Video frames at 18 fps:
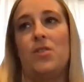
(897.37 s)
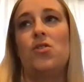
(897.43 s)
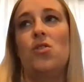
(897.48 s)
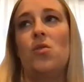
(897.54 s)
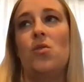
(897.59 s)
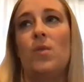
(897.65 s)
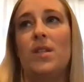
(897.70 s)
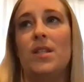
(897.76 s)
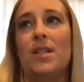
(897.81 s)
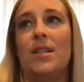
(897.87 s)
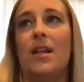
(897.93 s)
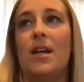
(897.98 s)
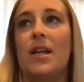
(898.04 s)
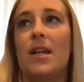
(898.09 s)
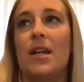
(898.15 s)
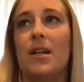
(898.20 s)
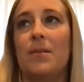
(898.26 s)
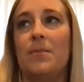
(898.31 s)
So it's
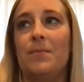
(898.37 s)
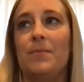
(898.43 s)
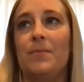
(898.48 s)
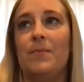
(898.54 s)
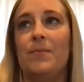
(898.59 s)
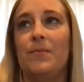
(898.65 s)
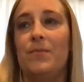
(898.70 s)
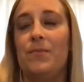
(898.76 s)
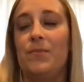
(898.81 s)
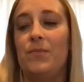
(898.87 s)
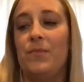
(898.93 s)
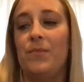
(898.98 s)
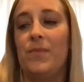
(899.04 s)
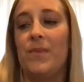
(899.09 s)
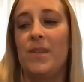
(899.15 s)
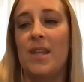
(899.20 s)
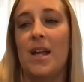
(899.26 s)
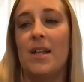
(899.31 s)
like
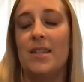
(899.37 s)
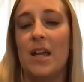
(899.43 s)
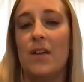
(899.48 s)
that